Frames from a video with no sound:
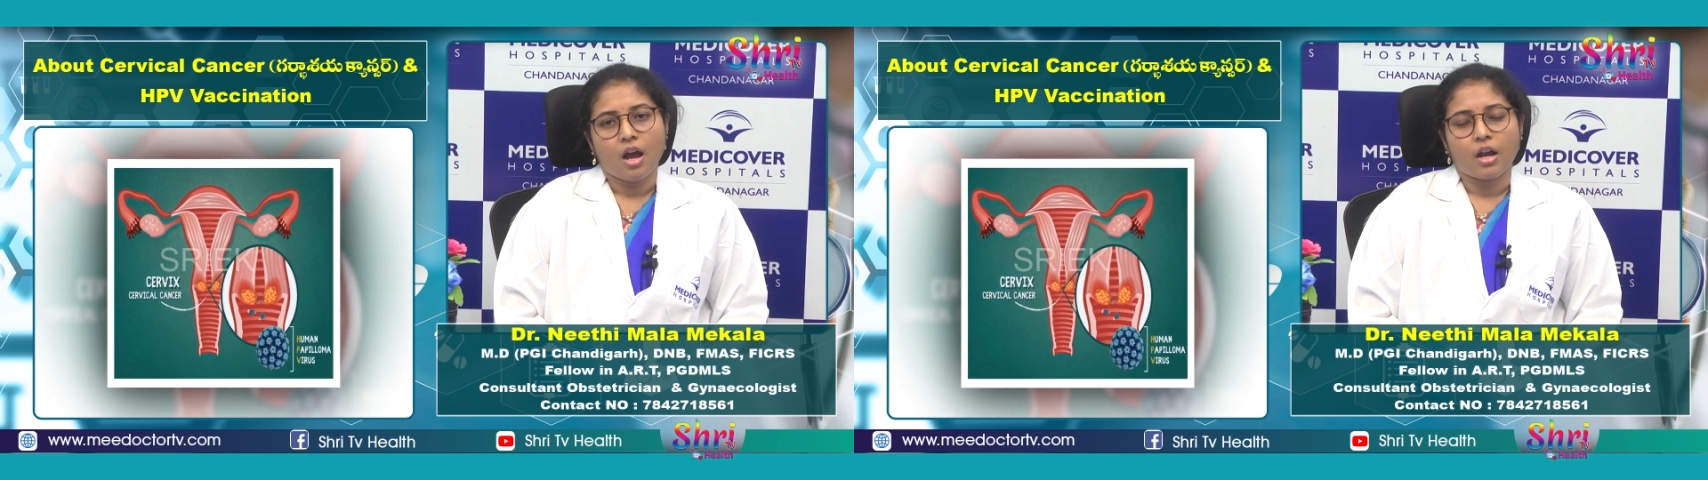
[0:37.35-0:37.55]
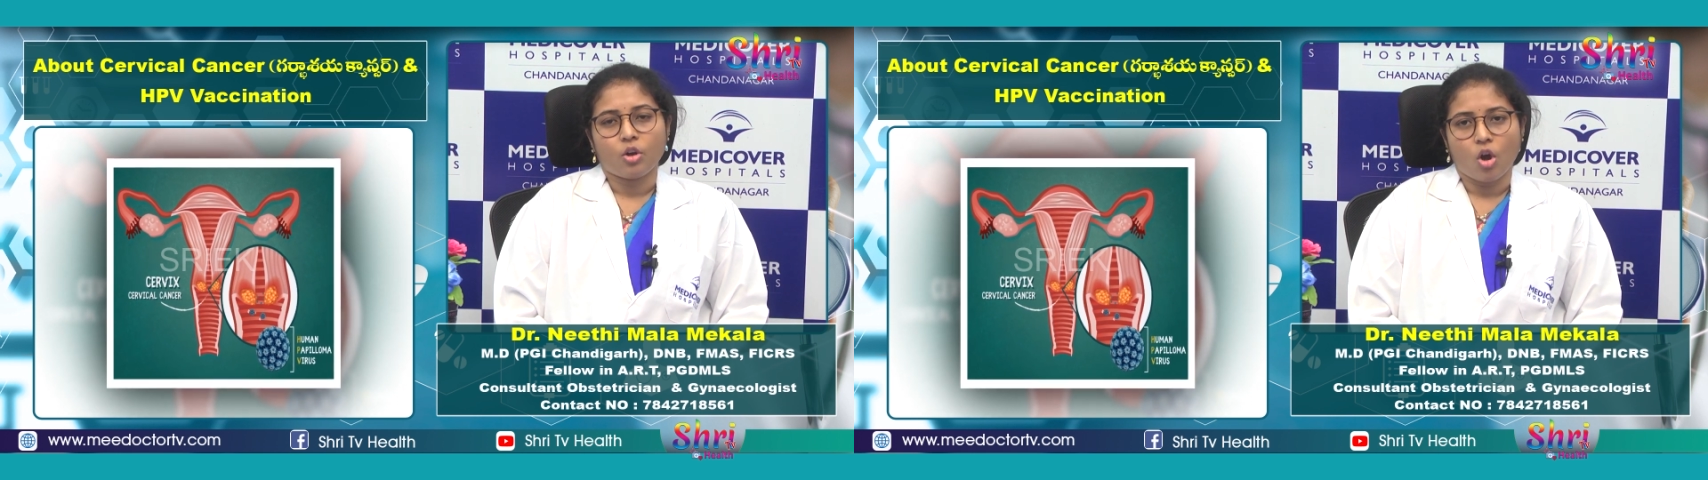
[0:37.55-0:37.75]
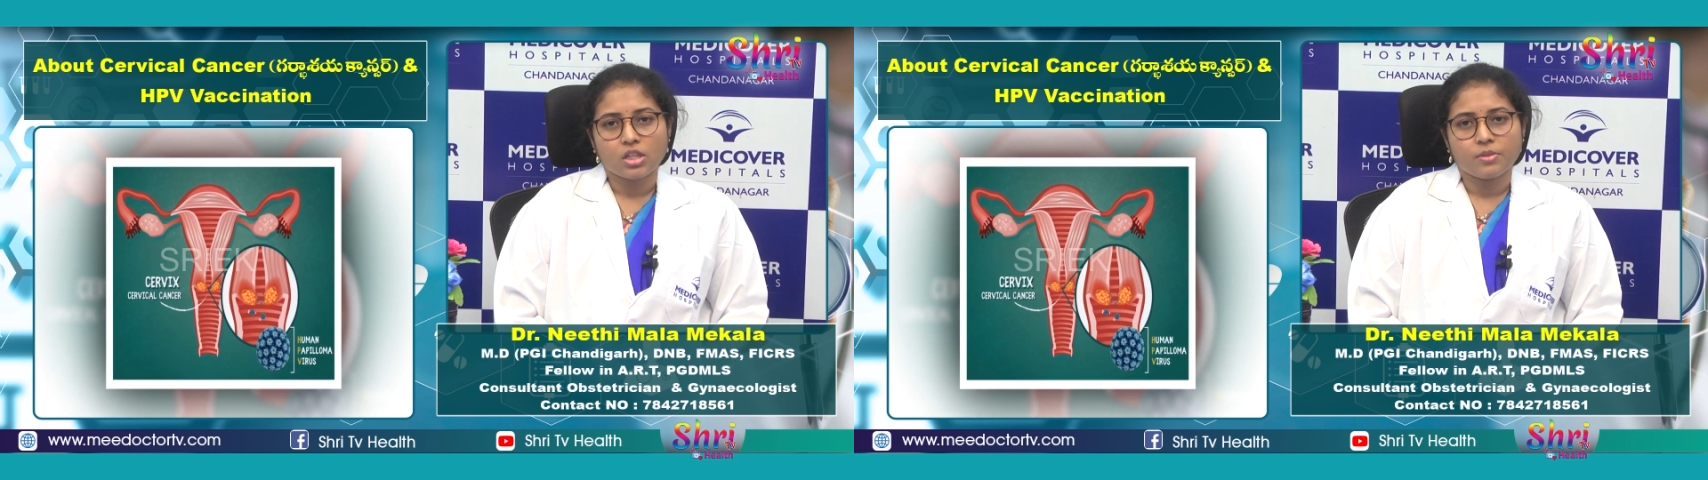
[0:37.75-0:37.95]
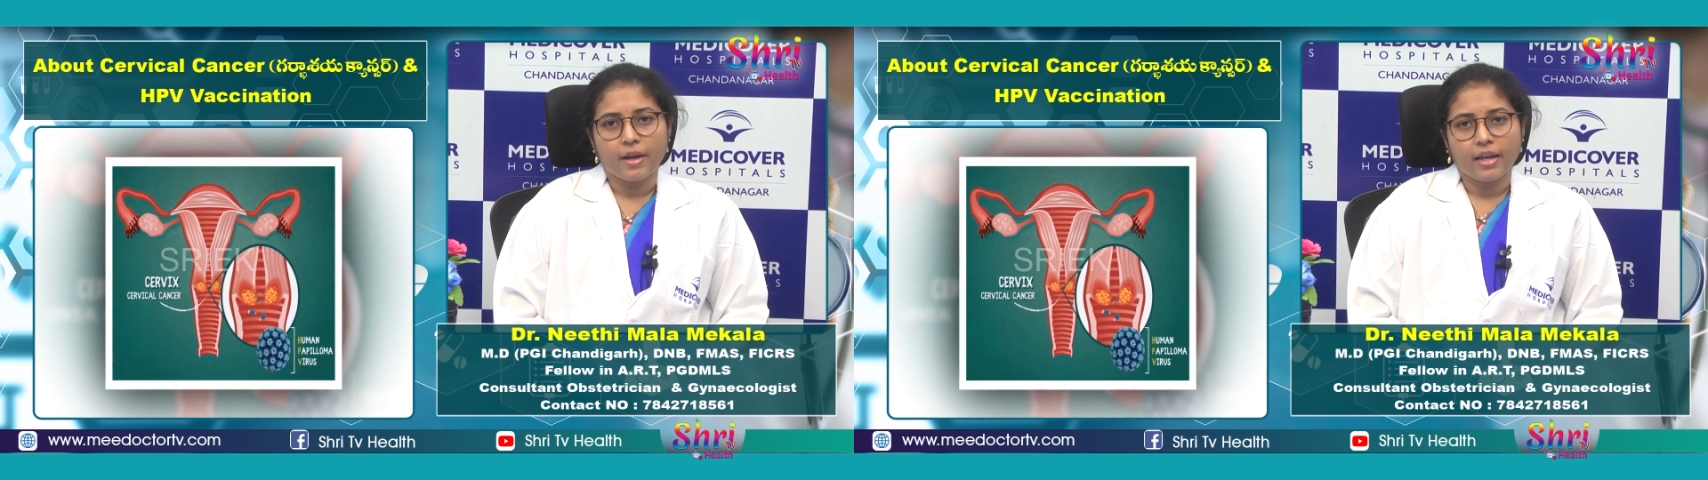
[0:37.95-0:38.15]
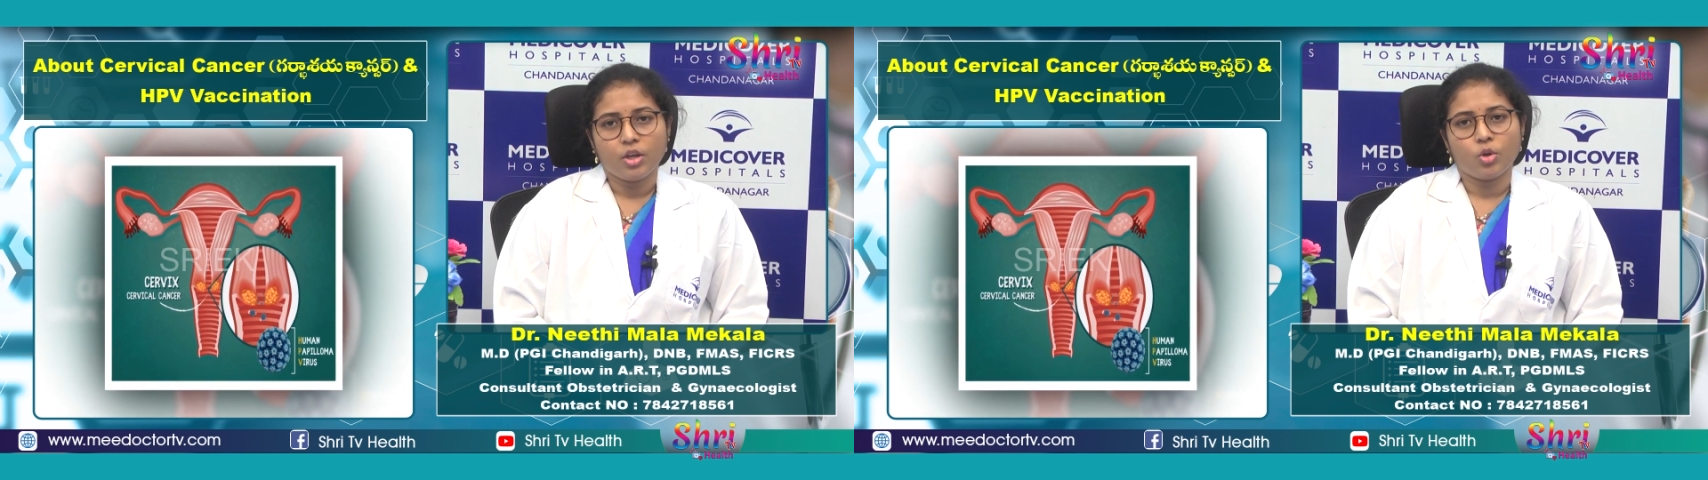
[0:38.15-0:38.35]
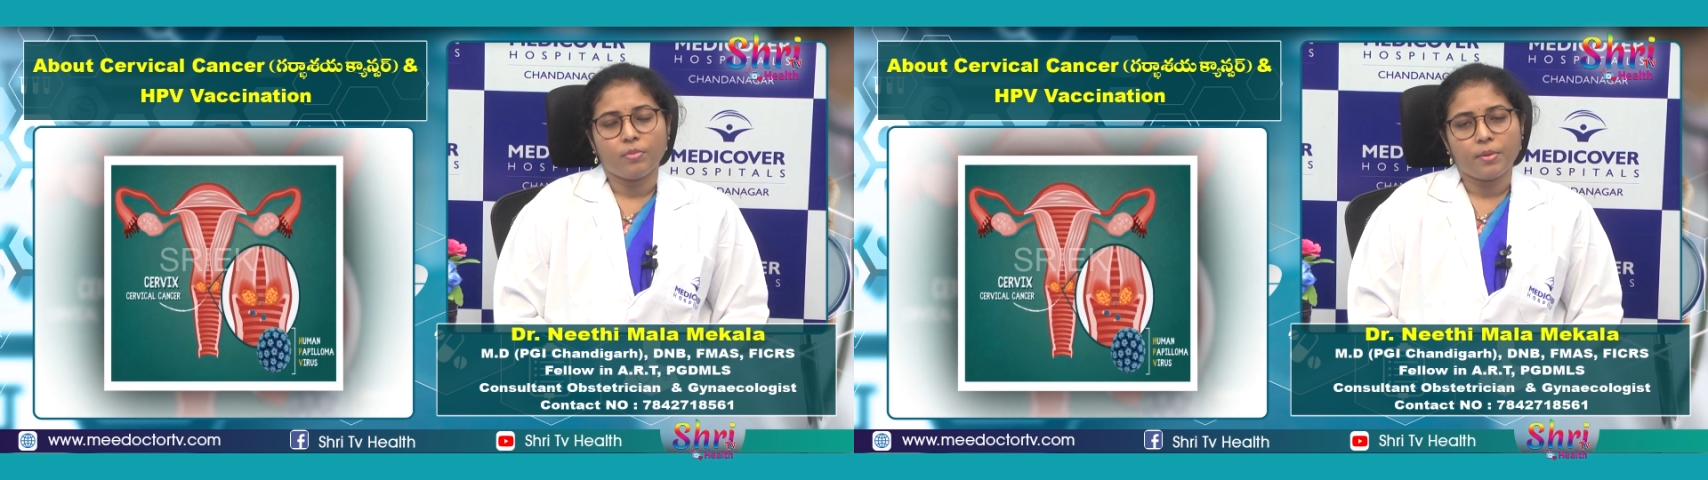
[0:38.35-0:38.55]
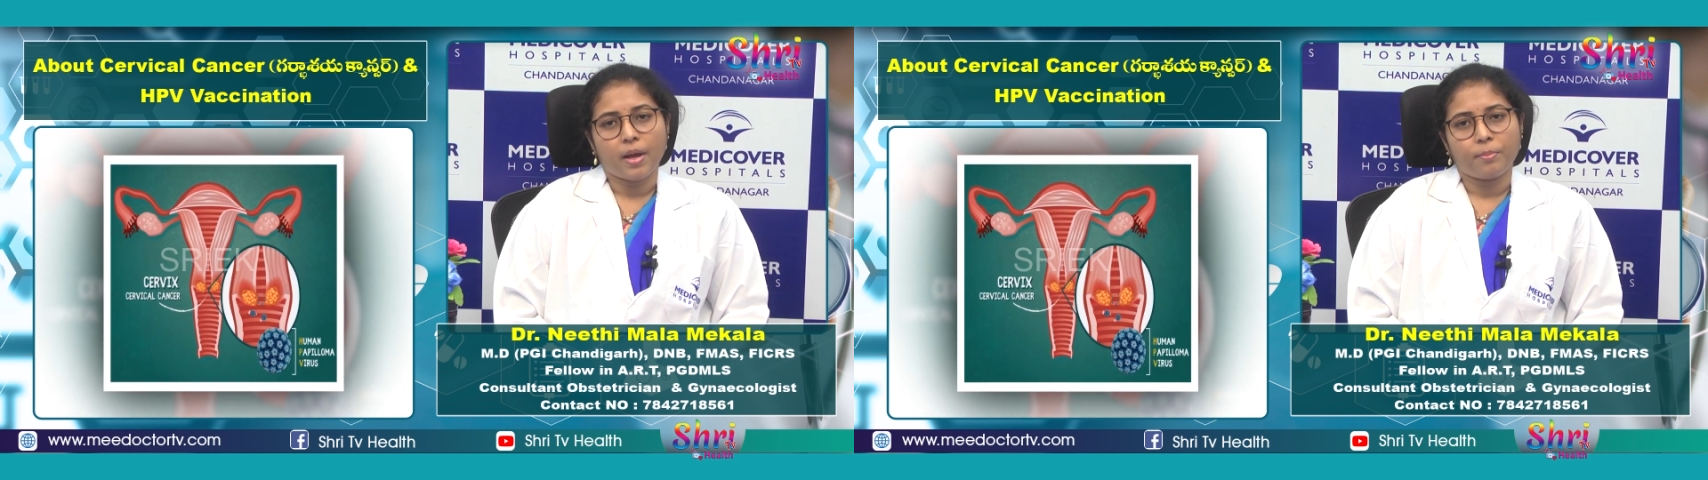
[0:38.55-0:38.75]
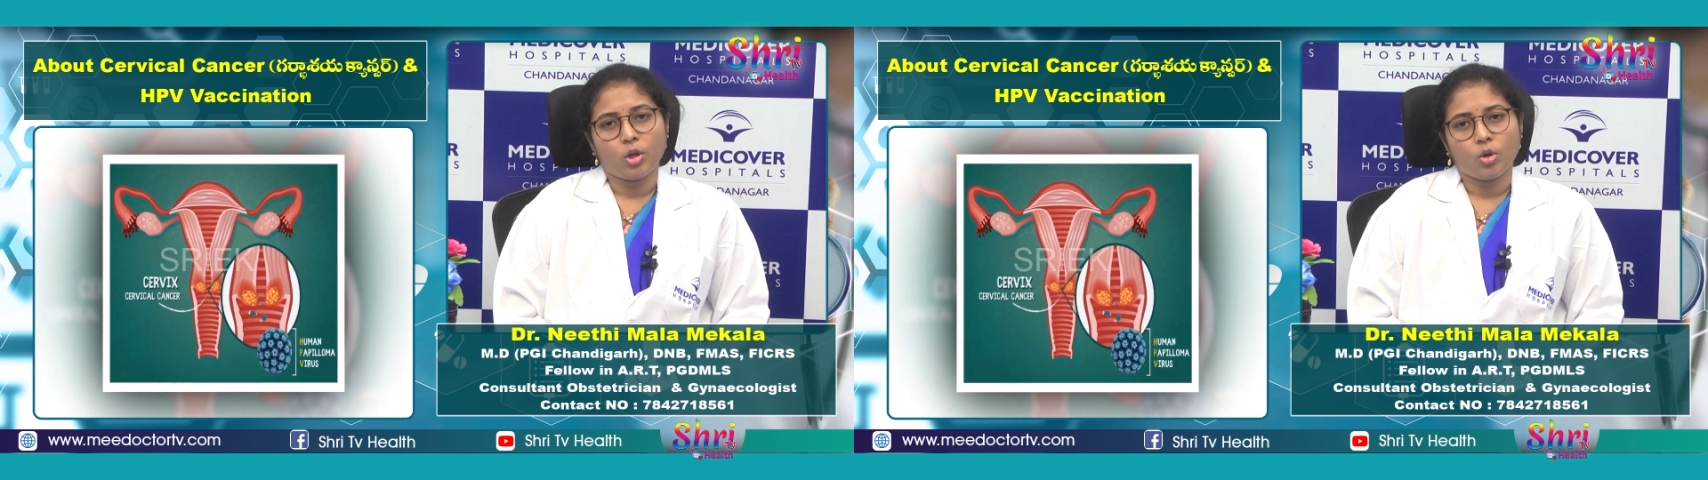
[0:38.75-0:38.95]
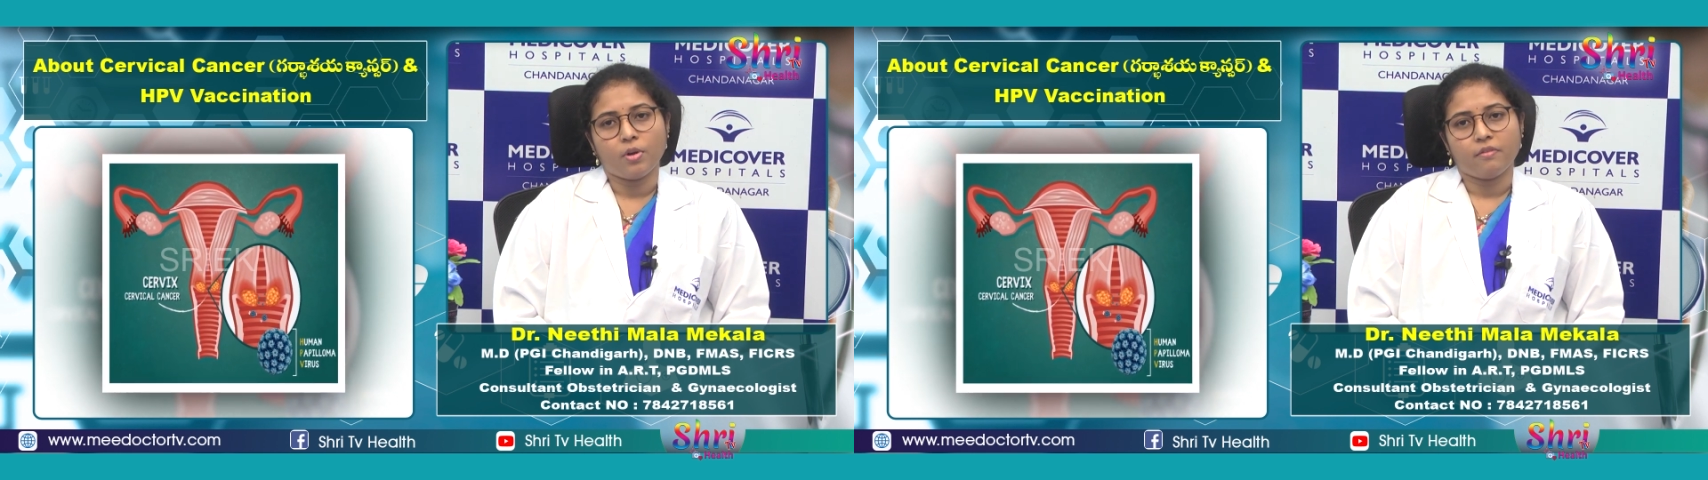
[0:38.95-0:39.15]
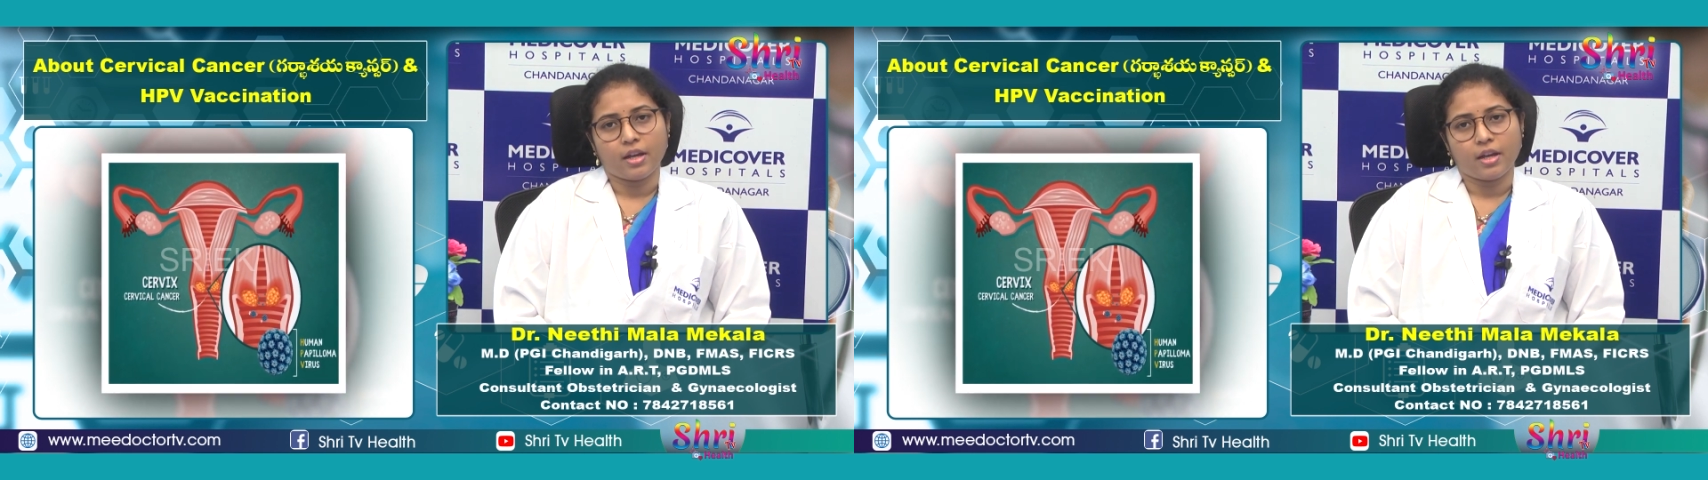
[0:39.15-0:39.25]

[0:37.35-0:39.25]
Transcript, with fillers: are caused by human papilloma